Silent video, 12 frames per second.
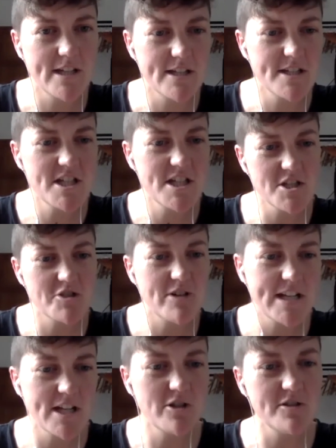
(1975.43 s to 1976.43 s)
In a teacher
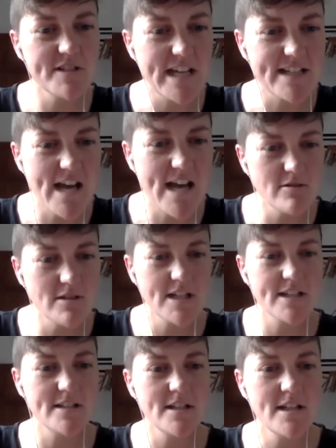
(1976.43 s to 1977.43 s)
training context, how
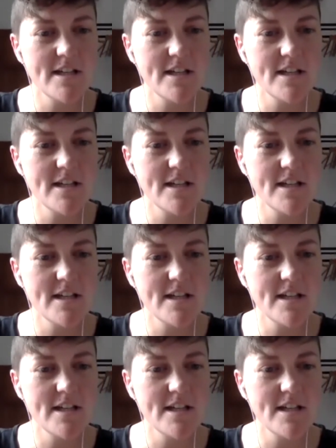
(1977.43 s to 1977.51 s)
can